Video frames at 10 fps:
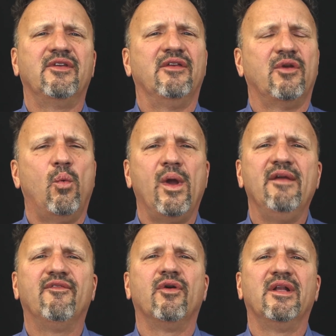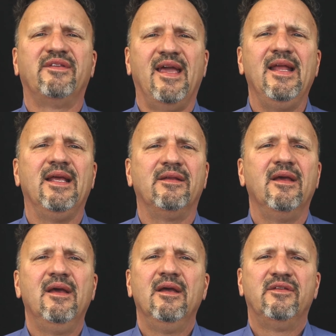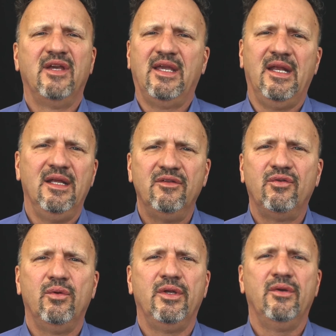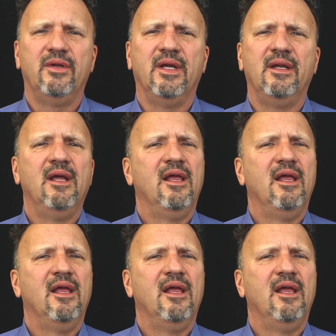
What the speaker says: as a way for a tenant to get into a unit,